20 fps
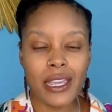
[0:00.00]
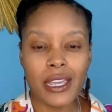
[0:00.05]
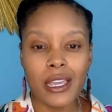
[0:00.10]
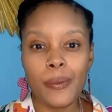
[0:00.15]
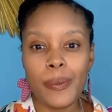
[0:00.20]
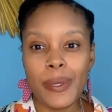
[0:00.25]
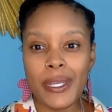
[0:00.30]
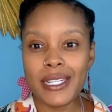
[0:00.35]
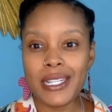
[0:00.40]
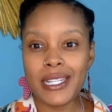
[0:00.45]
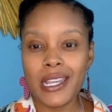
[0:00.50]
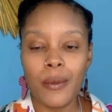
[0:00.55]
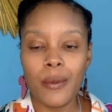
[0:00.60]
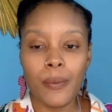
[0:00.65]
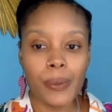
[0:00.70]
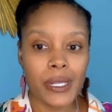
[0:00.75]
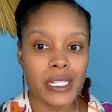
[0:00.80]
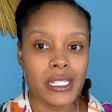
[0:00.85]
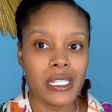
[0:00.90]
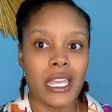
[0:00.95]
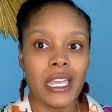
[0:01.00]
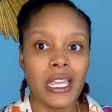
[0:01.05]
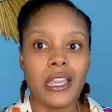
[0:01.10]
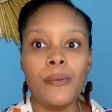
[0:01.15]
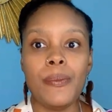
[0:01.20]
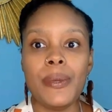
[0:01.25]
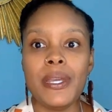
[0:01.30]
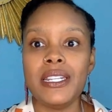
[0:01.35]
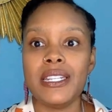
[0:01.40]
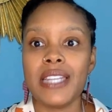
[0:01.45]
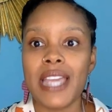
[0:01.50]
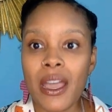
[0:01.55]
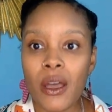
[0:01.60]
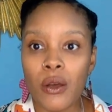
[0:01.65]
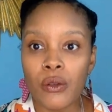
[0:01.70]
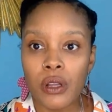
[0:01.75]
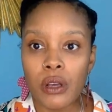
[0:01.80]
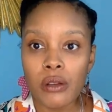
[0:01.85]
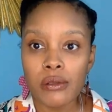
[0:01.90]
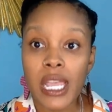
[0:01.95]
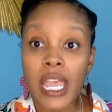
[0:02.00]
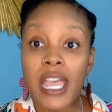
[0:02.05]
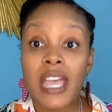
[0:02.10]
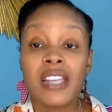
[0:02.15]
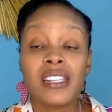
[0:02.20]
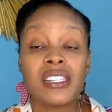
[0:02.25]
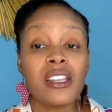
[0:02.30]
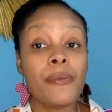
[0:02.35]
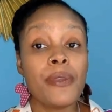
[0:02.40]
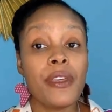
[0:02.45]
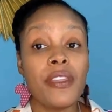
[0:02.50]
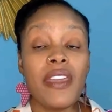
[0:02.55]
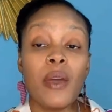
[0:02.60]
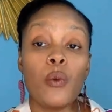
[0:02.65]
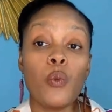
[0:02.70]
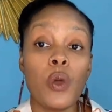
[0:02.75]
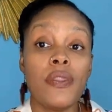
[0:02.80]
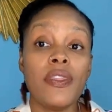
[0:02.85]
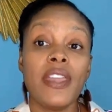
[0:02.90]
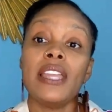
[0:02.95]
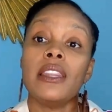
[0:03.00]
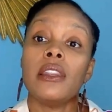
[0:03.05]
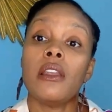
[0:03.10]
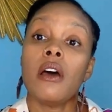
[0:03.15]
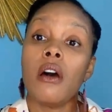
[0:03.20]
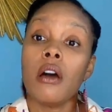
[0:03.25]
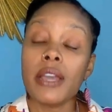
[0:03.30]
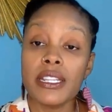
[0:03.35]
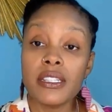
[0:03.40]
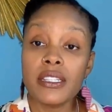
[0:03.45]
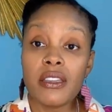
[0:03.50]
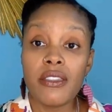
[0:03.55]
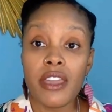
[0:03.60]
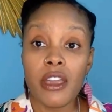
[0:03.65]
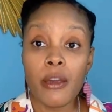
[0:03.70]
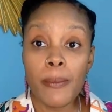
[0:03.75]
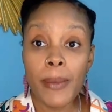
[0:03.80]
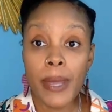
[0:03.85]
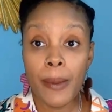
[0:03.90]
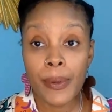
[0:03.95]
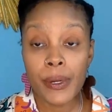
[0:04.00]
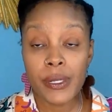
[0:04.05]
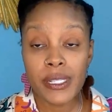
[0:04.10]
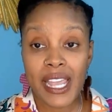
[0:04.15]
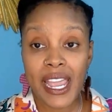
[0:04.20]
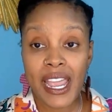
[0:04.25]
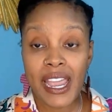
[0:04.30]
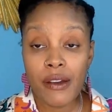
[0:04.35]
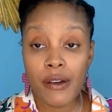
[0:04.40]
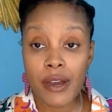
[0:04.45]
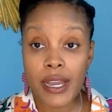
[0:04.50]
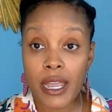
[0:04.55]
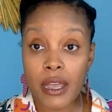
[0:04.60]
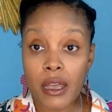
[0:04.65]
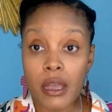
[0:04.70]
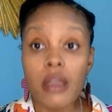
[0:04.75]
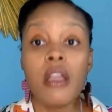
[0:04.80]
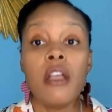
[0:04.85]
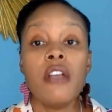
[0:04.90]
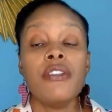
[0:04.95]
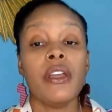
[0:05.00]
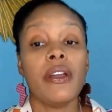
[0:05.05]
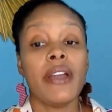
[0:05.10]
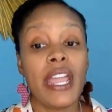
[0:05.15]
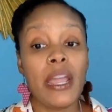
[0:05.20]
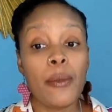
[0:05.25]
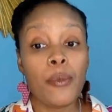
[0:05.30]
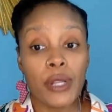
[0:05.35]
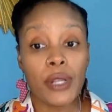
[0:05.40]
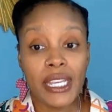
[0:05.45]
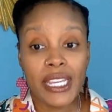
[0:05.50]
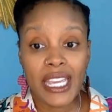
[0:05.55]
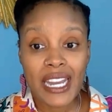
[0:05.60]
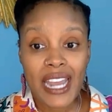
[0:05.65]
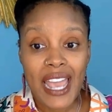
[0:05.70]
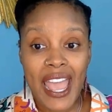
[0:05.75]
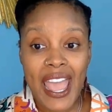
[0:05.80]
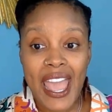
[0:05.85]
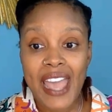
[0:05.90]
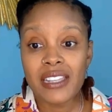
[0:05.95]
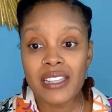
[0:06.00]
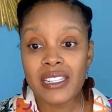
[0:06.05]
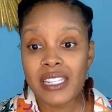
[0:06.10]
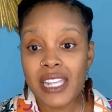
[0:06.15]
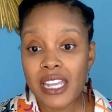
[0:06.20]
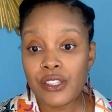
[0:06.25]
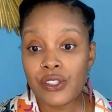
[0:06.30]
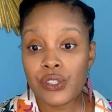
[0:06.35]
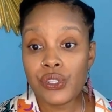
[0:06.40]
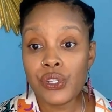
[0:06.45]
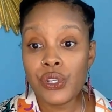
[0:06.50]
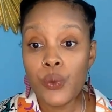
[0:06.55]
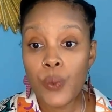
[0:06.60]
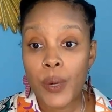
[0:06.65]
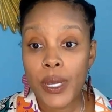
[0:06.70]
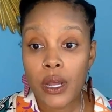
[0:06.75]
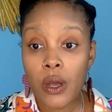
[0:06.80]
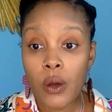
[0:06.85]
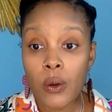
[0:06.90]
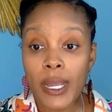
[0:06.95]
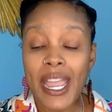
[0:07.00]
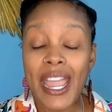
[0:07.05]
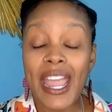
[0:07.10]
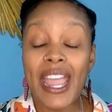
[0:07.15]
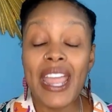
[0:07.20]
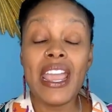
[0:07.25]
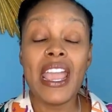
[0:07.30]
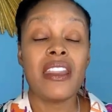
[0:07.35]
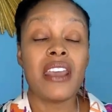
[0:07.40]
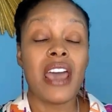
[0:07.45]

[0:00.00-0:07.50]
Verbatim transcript: It could be templates, it could be downloads, something that when they log into their members area, they're able to get access to it, okay?